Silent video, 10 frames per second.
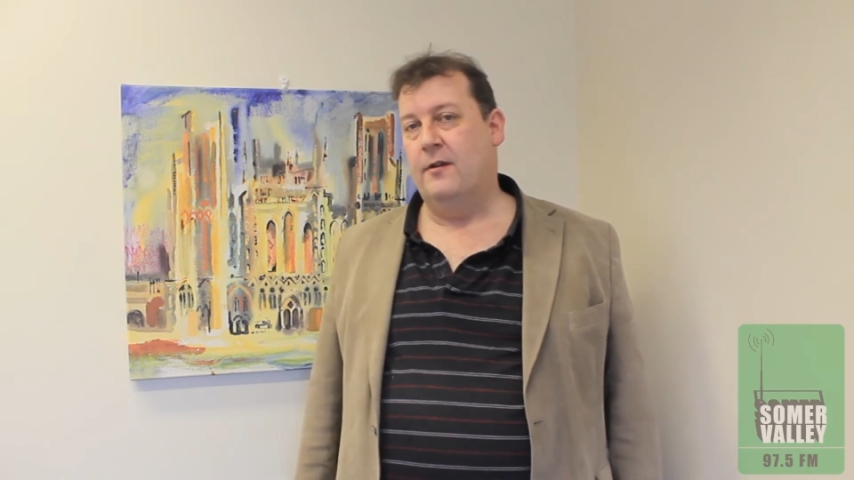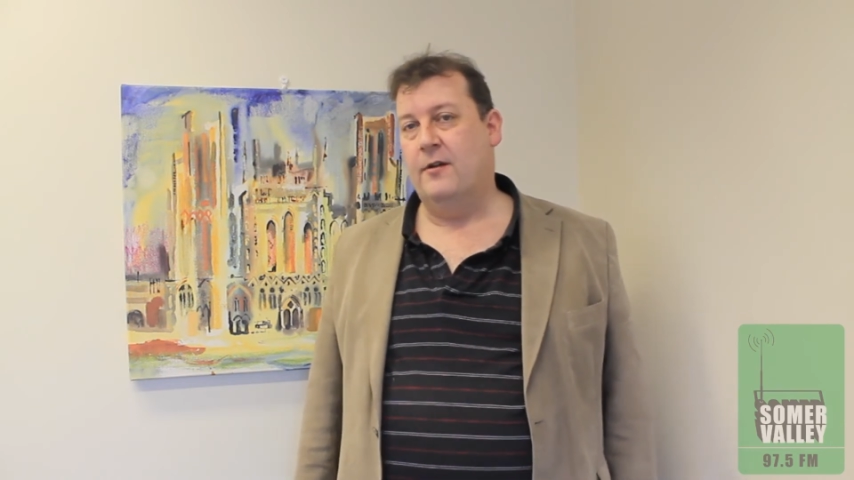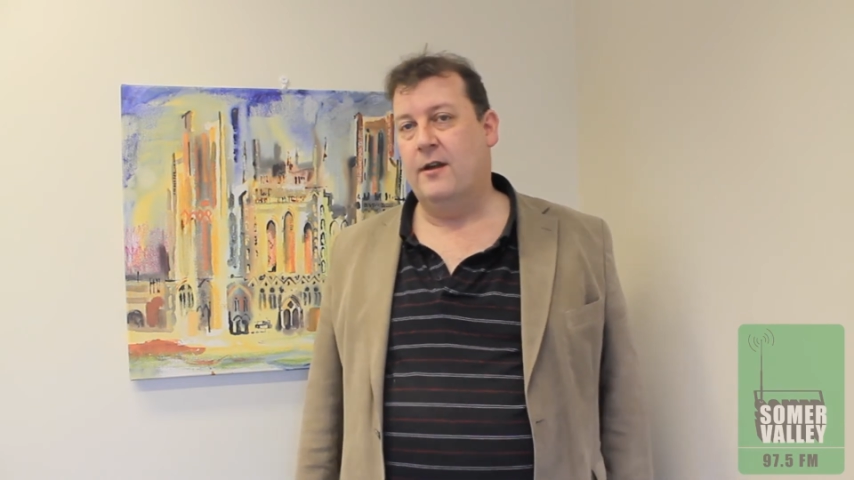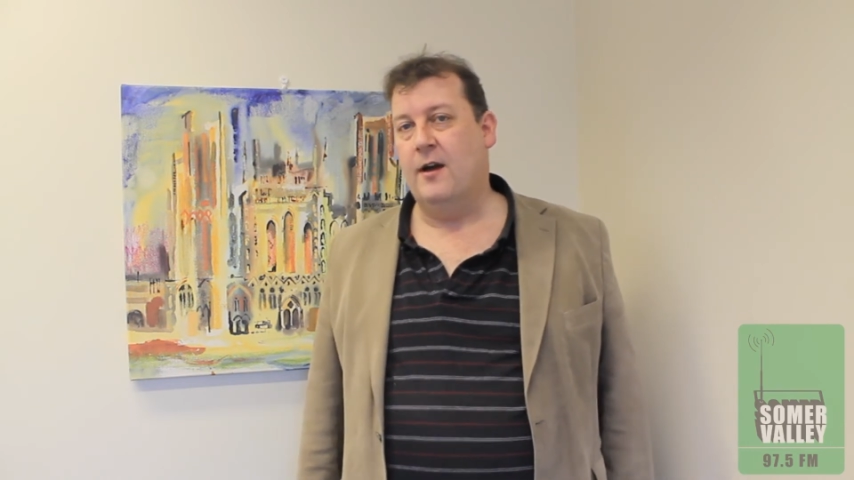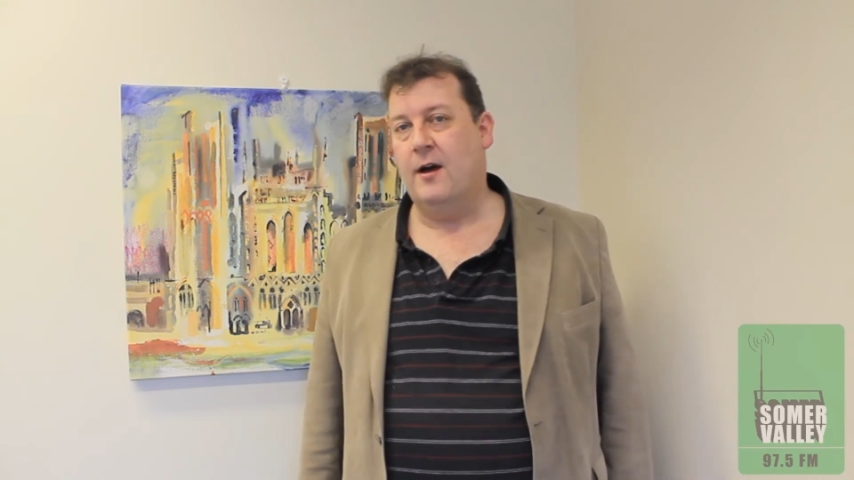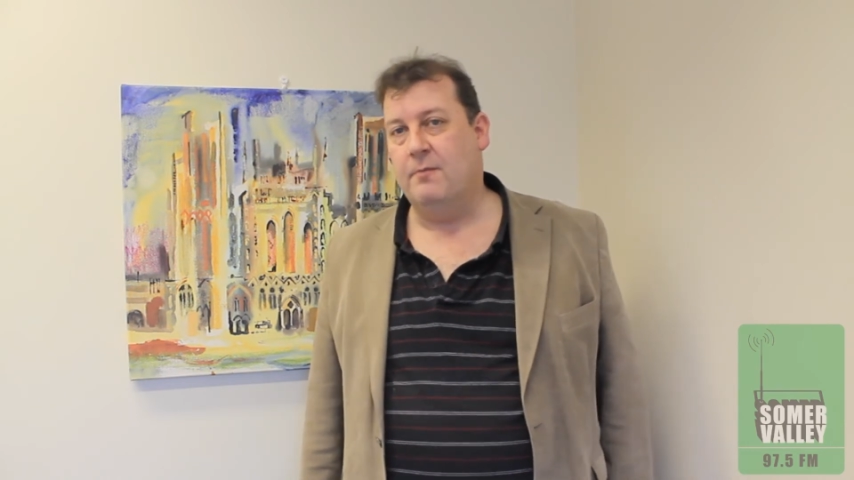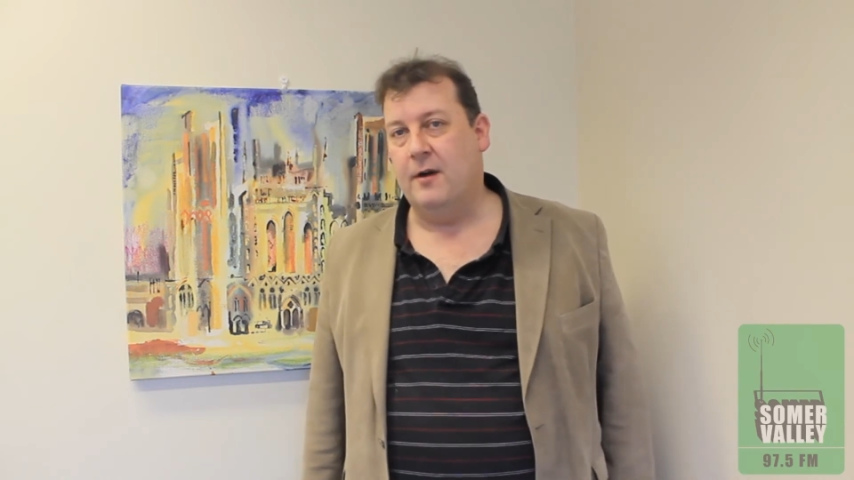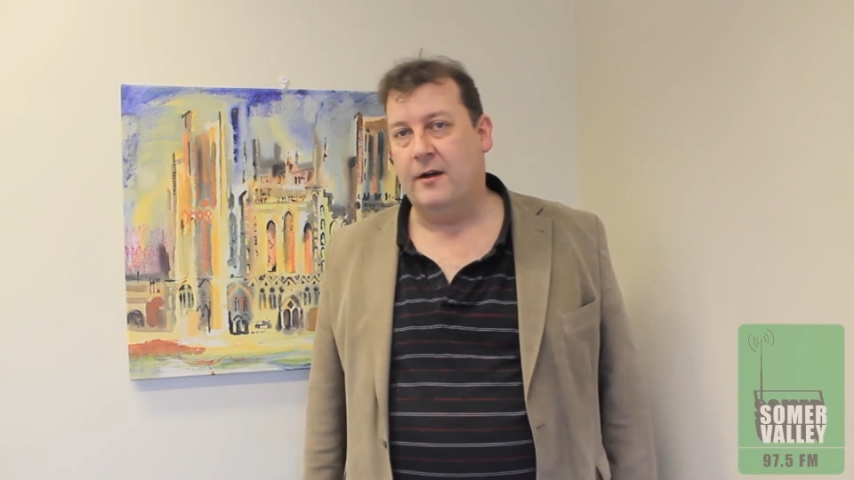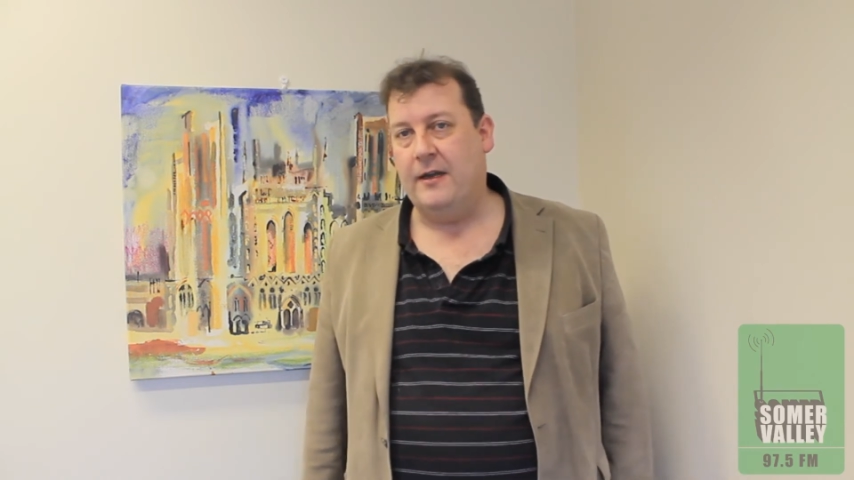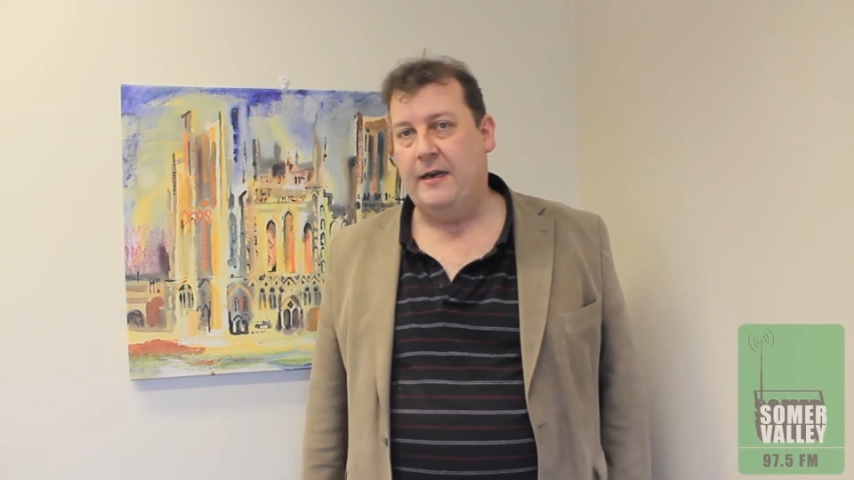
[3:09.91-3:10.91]
under a car
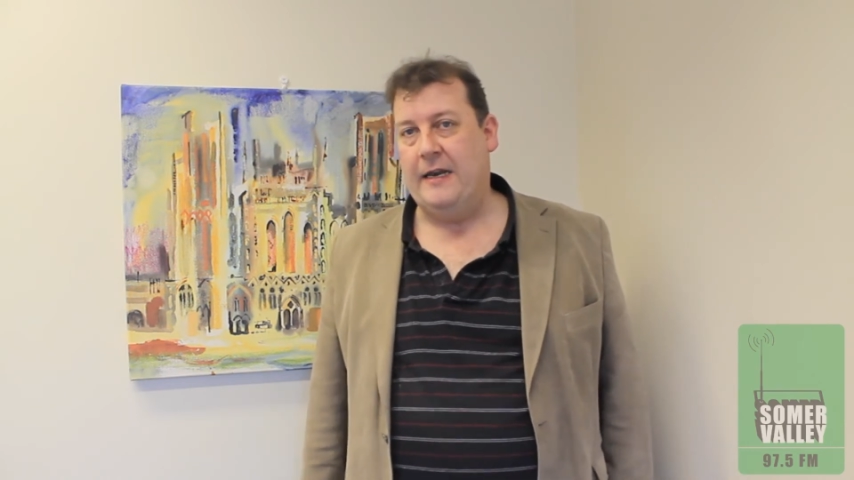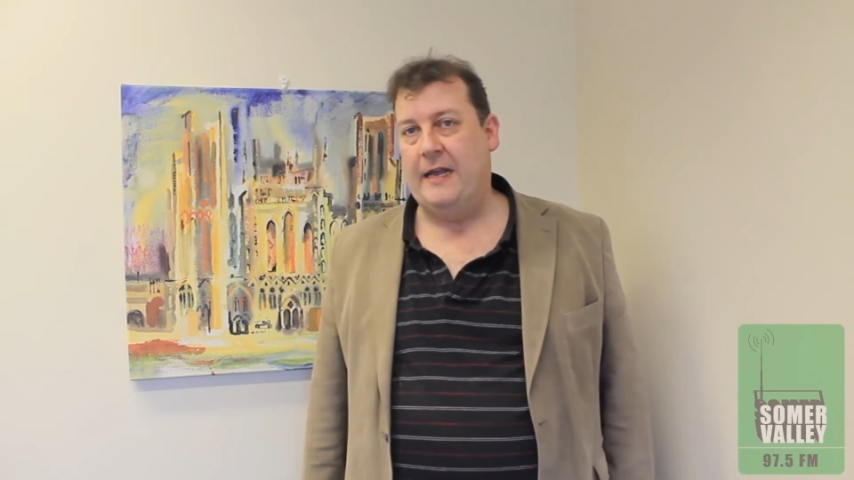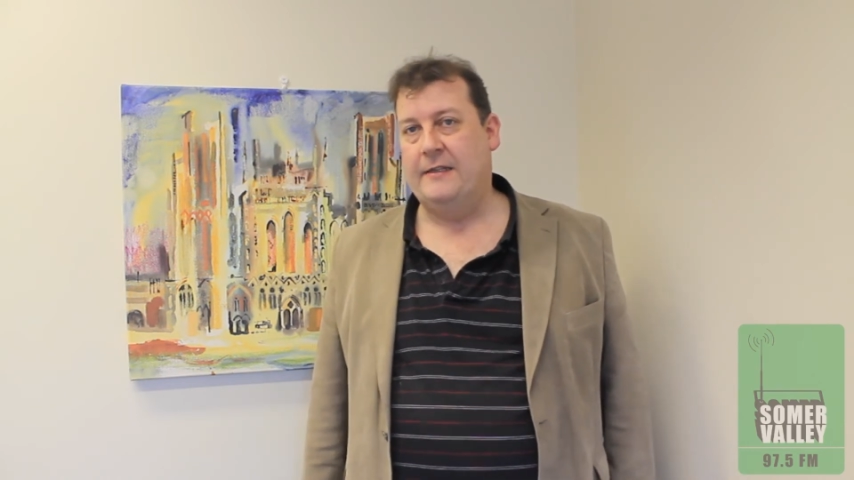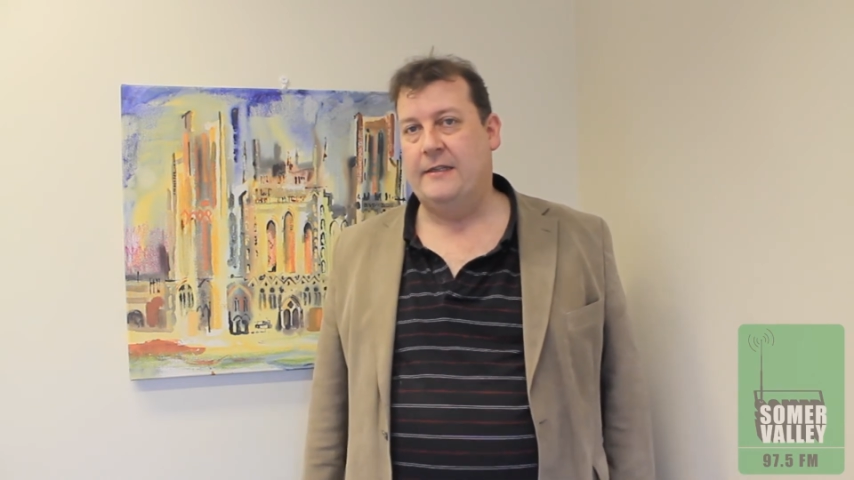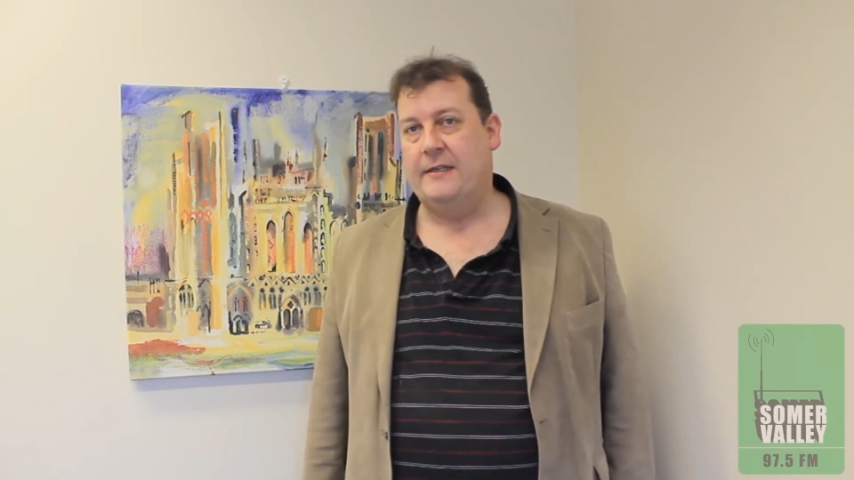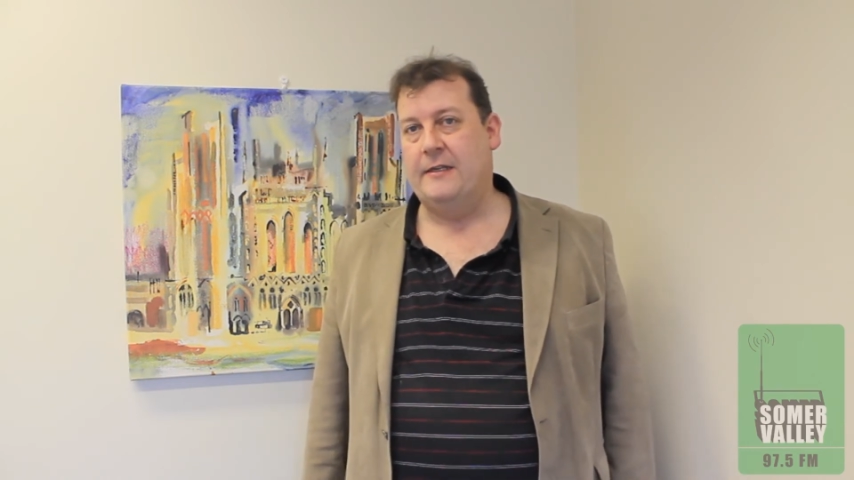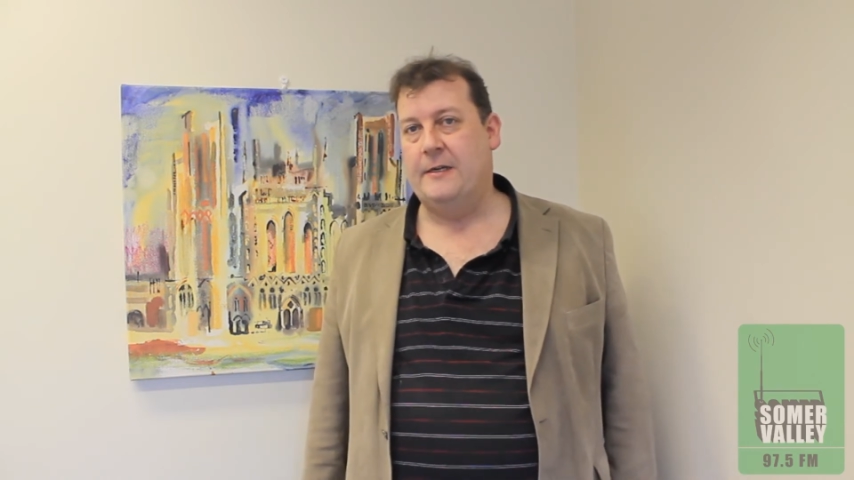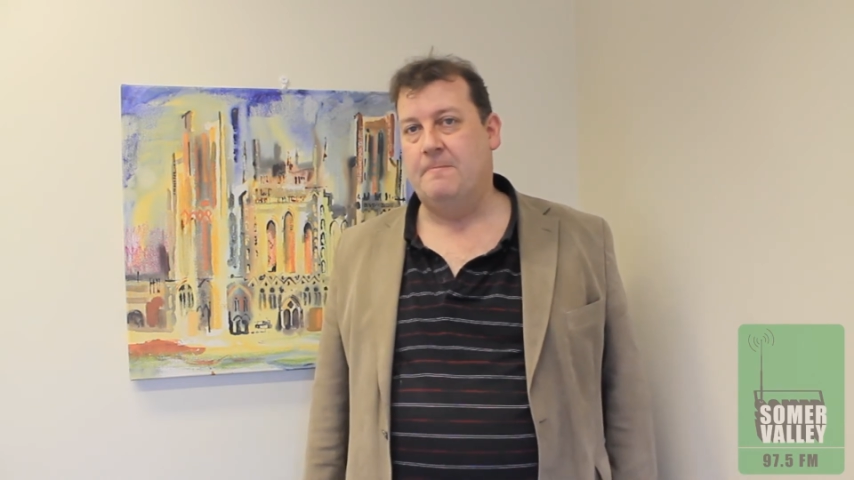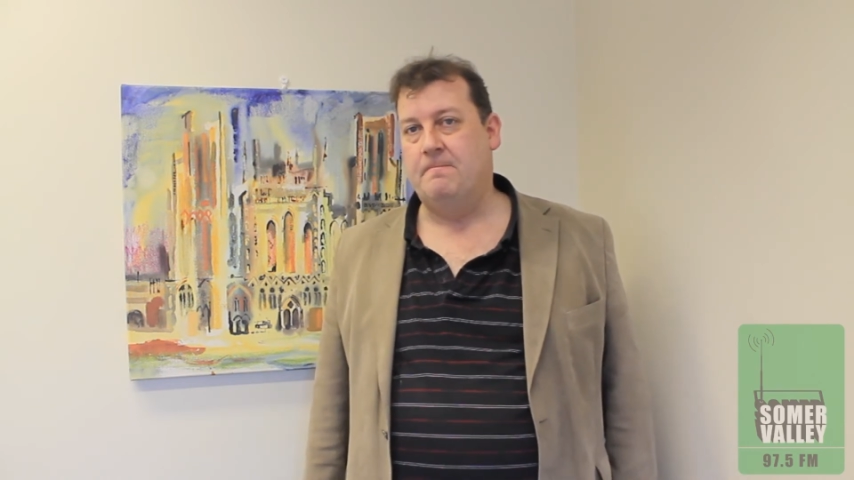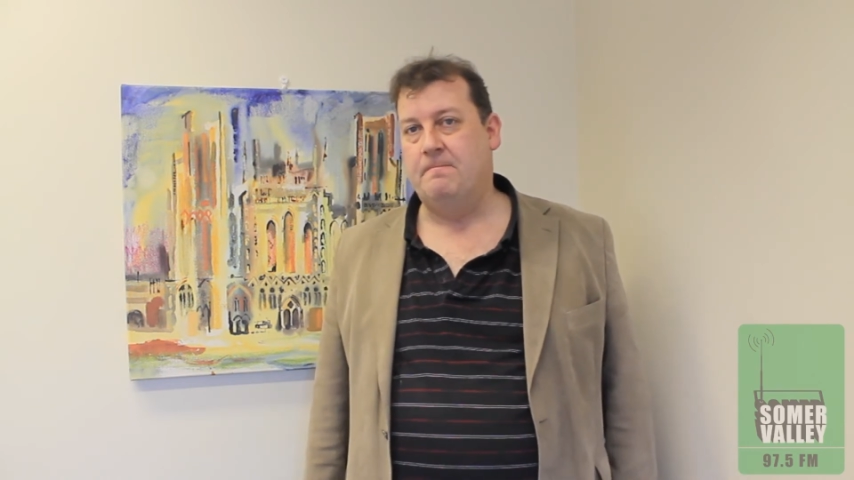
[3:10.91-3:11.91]
park in
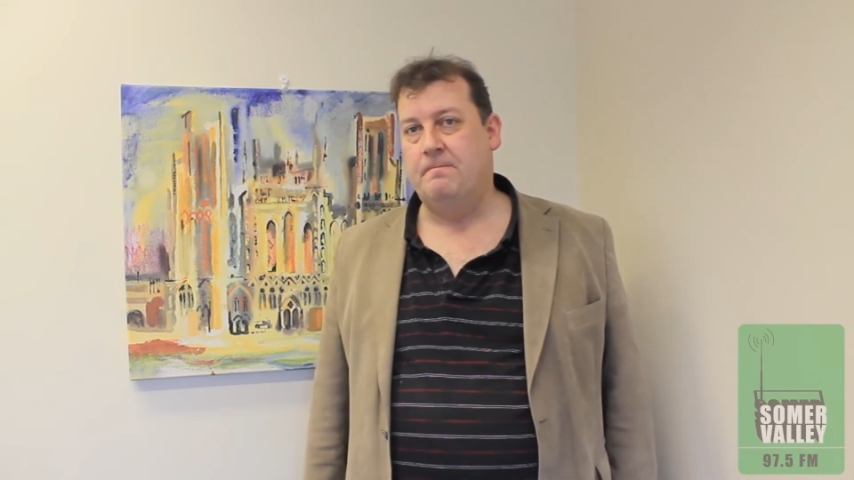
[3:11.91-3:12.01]
Leicestershire?